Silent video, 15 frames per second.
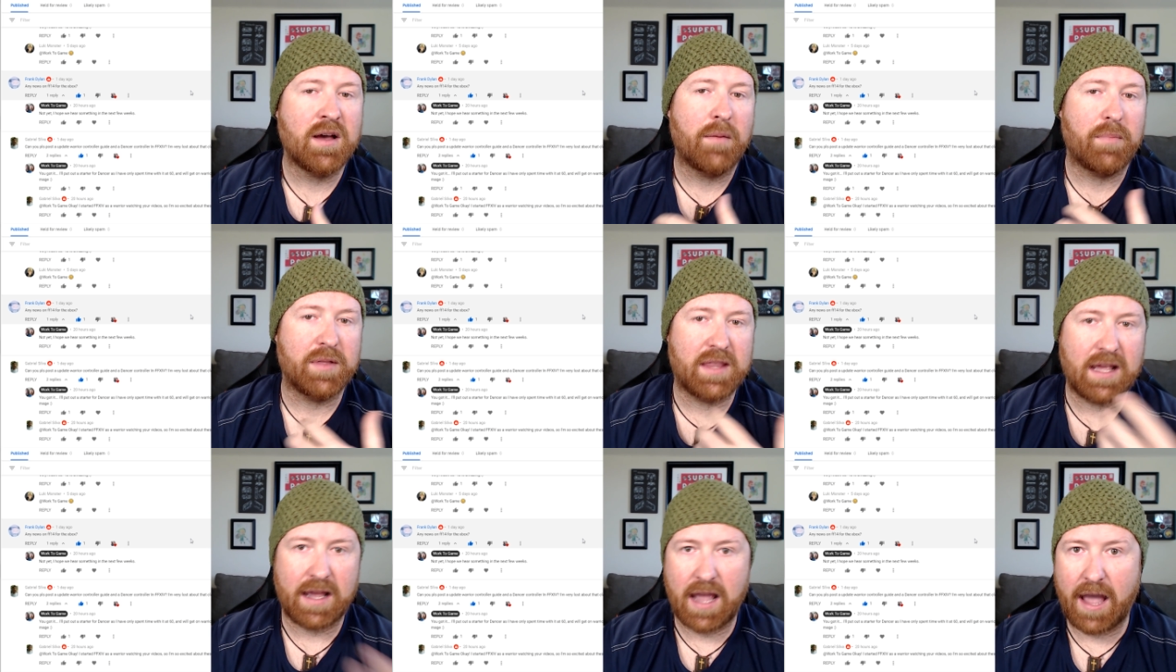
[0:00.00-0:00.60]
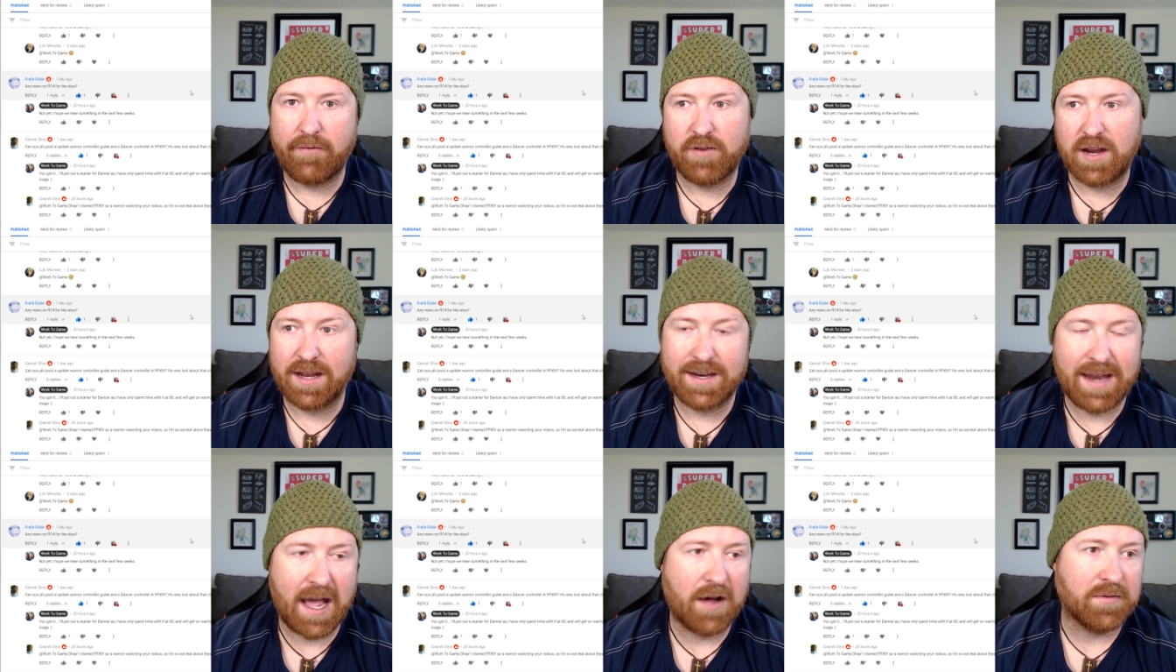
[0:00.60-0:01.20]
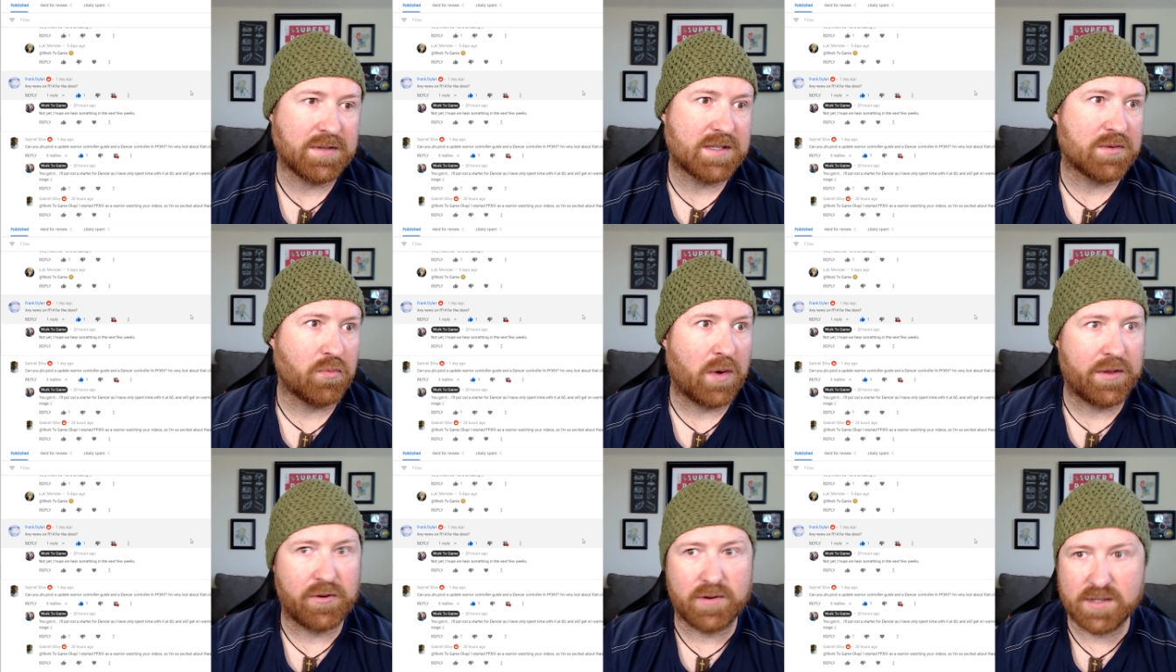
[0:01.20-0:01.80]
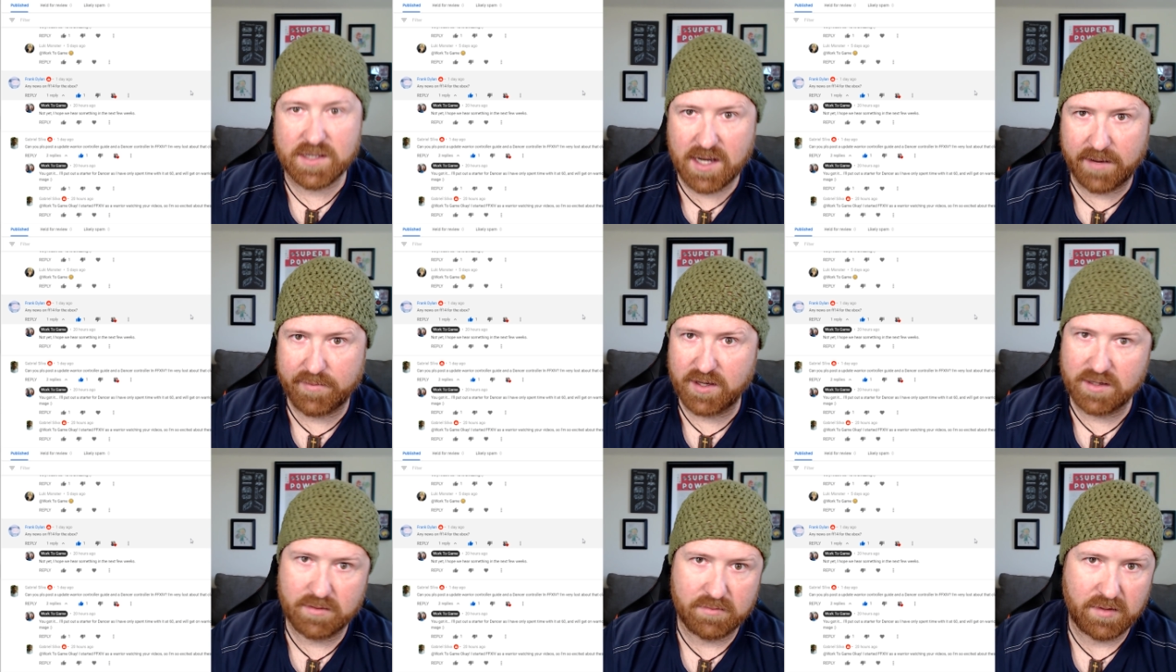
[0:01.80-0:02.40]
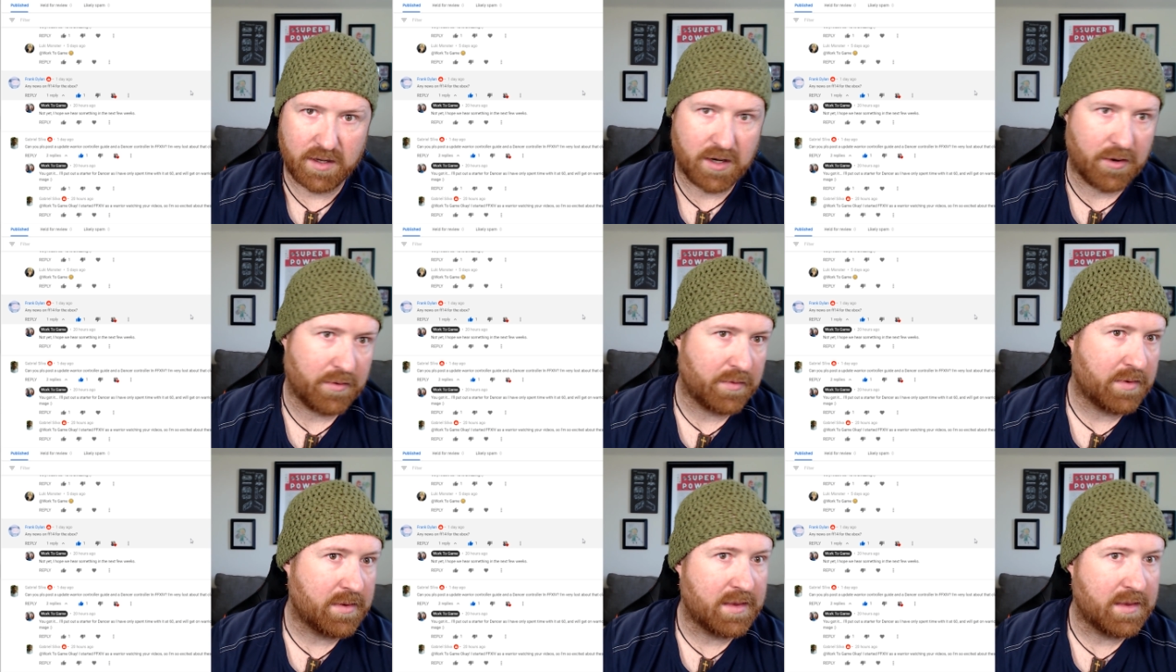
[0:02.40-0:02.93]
but they haven't announced whether it's coming, you know,